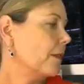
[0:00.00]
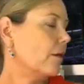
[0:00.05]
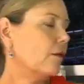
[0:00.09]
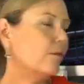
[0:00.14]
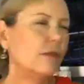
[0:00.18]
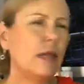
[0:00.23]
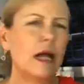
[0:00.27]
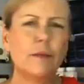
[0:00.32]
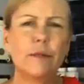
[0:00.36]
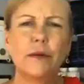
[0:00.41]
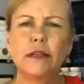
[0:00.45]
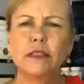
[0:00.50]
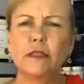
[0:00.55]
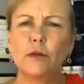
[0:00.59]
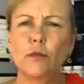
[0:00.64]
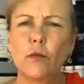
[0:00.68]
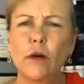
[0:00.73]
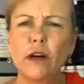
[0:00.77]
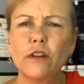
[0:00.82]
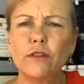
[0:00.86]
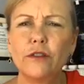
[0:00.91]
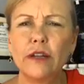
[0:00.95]
blackberries are
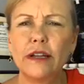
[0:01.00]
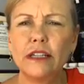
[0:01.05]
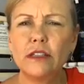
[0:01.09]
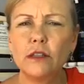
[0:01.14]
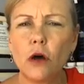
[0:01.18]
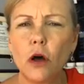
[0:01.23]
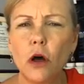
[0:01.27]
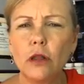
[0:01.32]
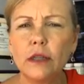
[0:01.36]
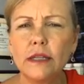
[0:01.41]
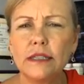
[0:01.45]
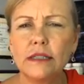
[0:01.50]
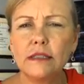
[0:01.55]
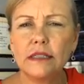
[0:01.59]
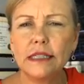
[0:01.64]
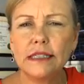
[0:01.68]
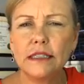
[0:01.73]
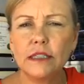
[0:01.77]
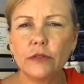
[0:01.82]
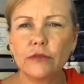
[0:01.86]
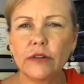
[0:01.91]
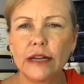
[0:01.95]
wonderful, and it's all in
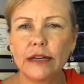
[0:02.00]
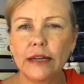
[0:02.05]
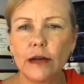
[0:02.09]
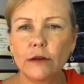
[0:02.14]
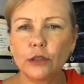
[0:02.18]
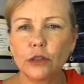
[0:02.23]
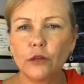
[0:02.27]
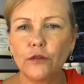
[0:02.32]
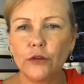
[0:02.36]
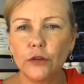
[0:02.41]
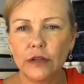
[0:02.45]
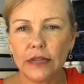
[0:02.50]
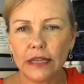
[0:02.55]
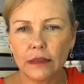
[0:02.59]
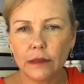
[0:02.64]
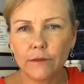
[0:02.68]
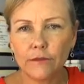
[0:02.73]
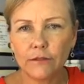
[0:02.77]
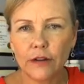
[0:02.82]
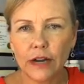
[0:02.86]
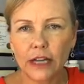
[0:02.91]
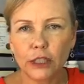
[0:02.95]
season right now. So if you can get
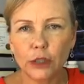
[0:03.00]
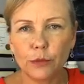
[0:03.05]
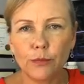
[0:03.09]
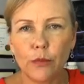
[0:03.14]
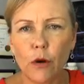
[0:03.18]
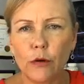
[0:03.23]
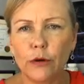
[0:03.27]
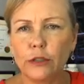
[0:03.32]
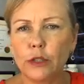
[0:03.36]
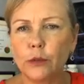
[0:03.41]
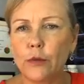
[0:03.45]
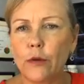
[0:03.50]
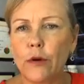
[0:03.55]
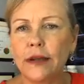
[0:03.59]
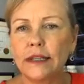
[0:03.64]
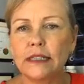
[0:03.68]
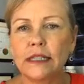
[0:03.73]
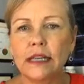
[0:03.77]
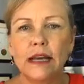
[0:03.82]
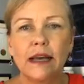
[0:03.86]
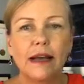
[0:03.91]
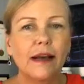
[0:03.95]
them fresh, bonus
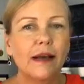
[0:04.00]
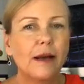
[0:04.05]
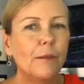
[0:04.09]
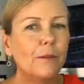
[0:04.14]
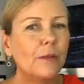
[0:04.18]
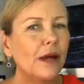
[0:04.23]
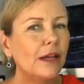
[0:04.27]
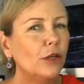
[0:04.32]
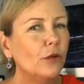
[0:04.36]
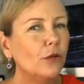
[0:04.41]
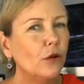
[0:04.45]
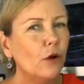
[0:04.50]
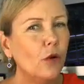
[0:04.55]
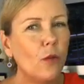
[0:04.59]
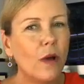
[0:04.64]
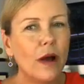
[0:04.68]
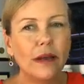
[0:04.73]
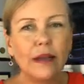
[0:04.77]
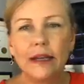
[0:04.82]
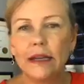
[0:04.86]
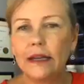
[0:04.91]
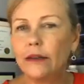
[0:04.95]
points. But you know
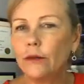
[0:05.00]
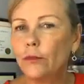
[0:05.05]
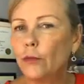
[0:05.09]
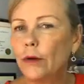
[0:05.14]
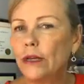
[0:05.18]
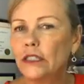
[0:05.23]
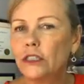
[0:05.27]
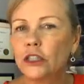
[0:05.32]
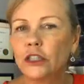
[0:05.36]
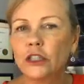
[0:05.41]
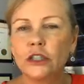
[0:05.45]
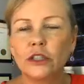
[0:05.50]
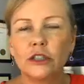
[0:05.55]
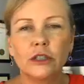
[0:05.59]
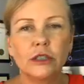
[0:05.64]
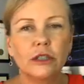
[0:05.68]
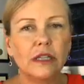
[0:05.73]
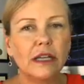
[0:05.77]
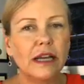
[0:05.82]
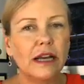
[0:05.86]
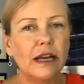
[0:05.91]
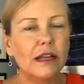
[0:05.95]
what? In winter,
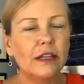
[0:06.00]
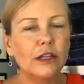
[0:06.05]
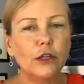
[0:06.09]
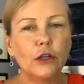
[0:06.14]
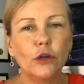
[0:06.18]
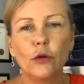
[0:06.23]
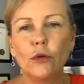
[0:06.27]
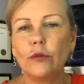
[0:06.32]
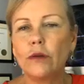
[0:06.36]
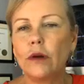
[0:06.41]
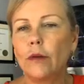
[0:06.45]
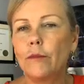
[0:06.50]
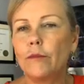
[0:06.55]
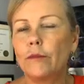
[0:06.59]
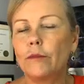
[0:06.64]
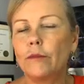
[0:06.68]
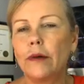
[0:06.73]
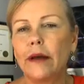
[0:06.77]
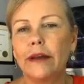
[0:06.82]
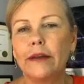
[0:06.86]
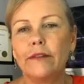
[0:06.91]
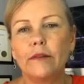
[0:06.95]

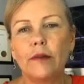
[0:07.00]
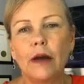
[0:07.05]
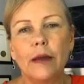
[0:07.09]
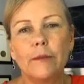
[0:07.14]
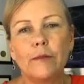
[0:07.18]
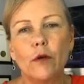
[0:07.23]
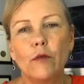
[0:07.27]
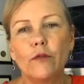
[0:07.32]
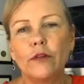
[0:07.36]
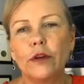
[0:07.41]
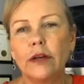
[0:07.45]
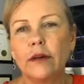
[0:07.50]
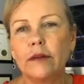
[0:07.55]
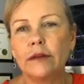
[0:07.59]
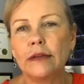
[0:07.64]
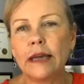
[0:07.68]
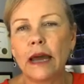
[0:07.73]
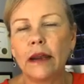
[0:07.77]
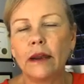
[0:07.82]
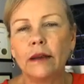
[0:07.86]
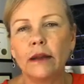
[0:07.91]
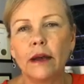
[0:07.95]
I'm over here in
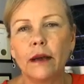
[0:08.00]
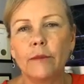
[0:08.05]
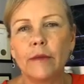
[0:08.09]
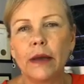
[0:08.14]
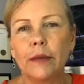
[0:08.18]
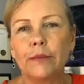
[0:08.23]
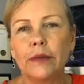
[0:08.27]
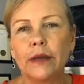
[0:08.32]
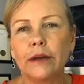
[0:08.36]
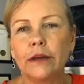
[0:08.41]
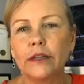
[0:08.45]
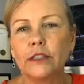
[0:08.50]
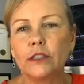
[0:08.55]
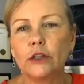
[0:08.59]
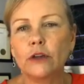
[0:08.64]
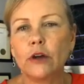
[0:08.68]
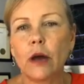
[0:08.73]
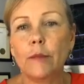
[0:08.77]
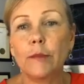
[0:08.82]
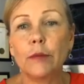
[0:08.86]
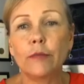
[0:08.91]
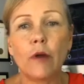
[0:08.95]
Canada. My berries are
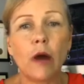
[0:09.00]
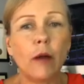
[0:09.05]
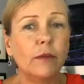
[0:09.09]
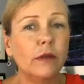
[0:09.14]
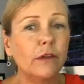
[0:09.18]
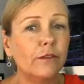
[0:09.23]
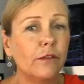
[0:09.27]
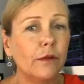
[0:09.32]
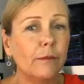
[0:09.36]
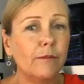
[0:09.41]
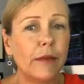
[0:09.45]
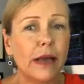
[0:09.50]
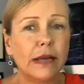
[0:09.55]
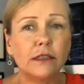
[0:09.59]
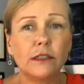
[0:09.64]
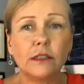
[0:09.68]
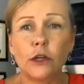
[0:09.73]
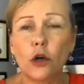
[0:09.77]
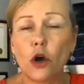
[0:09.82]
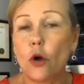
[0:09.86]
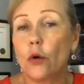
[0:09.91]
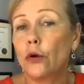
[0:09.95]
coming probably from
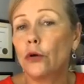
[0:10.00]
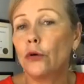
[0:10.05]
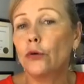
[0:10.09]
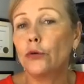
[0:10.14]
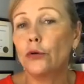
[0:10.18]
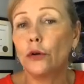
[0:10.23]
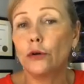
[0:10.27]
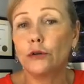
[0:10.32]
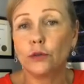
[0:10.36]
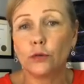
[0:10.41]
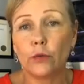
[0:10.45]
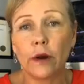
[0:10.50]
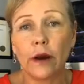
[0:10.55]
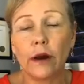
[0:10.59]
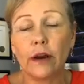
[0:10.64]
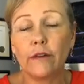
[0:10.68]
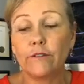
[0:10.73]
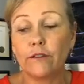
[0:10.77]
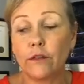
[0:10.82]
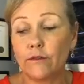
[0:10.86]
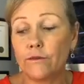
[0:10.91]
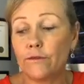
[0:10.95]
Mexico or who knows
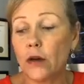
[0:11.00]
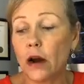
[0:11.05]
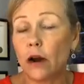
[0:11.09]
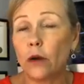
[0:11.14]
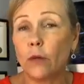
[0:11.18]
where, from far